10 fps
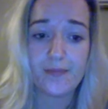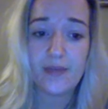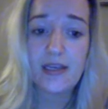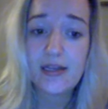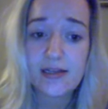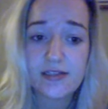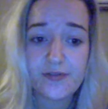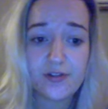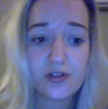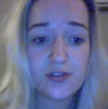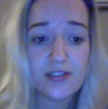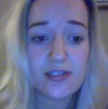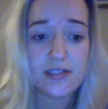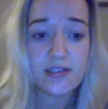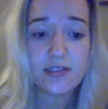eating
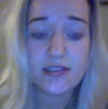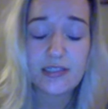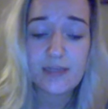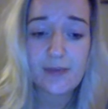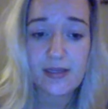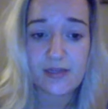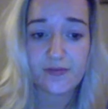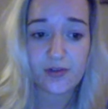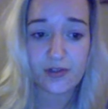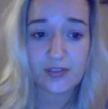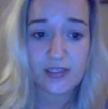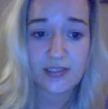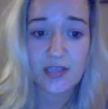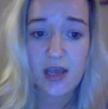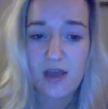difficulties, sleeping
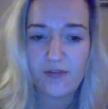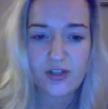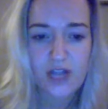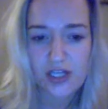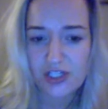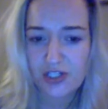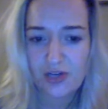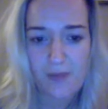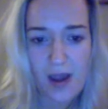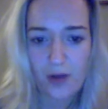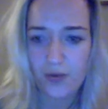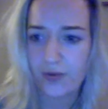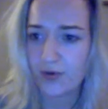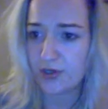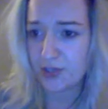difficulties, if they're touching their mouth
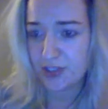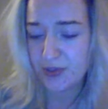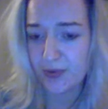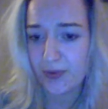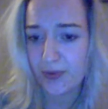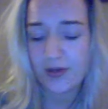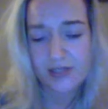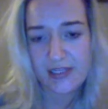or their teeth,